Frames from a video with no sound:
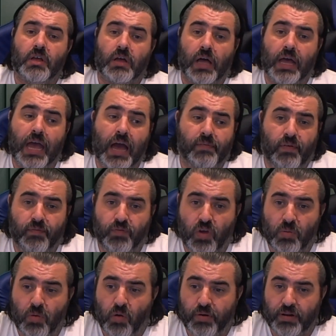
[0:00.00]
I have a few
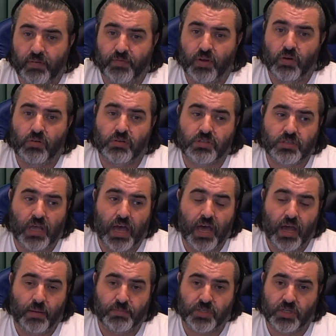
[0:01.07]
more interviews
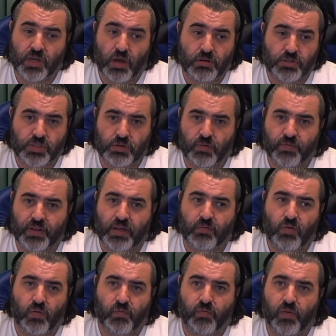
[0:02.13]
to go to. I think I've
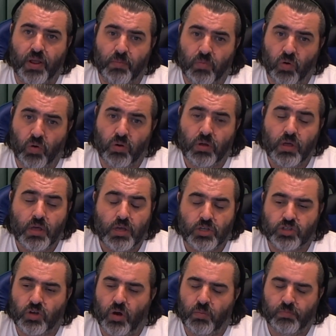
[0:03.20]
got 3 more.
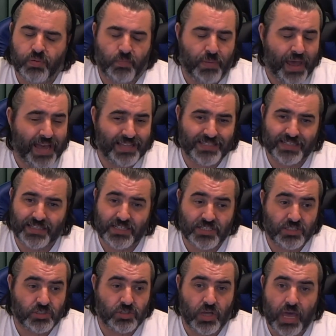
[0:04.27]
So I'm prepared to
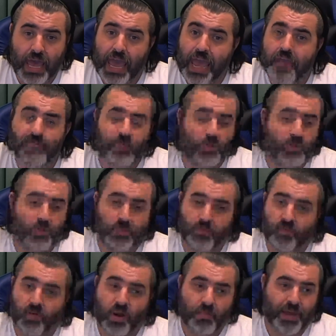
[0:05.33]
listen to everyone
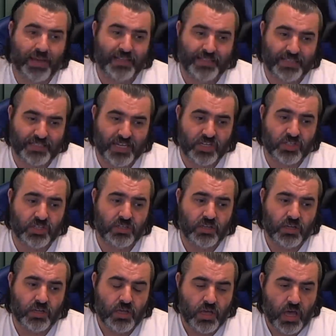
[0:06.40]
before I make a decision.
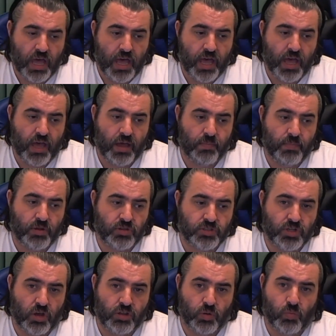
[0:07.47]

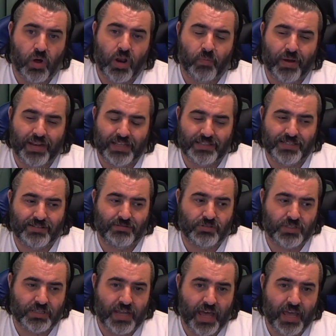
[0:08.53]
So the one I went into
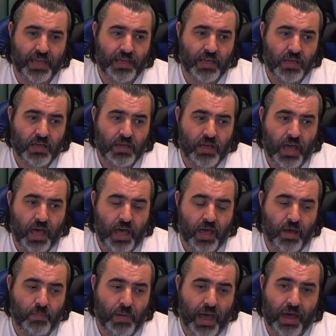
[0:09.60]
today
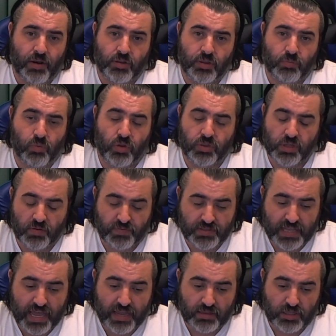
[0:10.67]
and the one the other
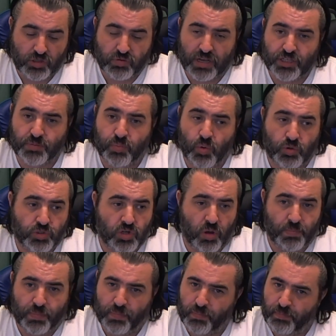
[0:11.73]
day, the transport
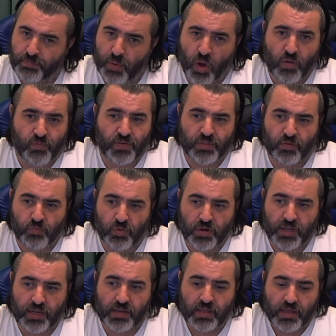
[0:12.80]
job, both in the
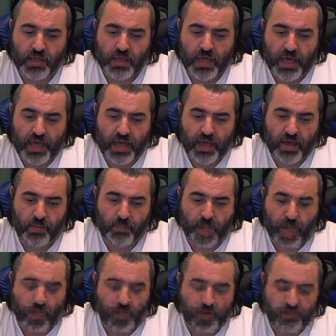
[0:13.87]
running.
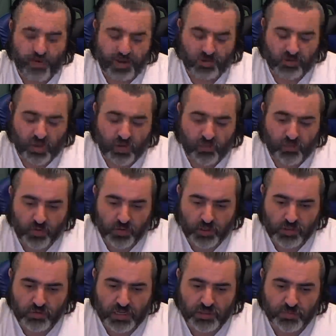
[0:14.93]
However, I do feel the
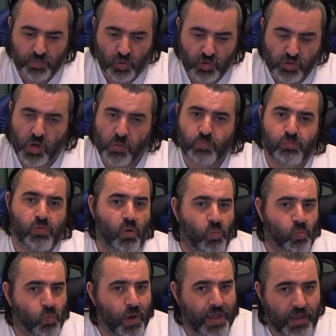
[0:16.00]
transport job
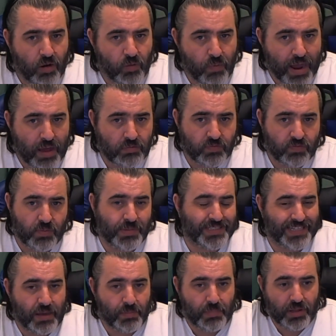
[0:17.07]
won't wait around for me to
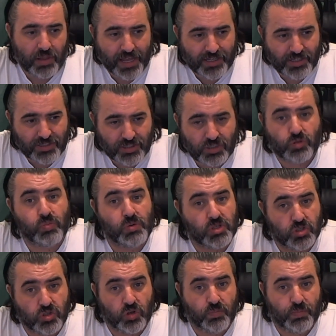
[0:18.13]
get my license,
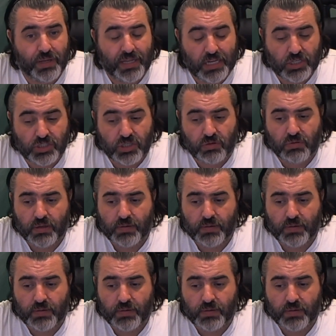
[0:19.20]
which could be an issue.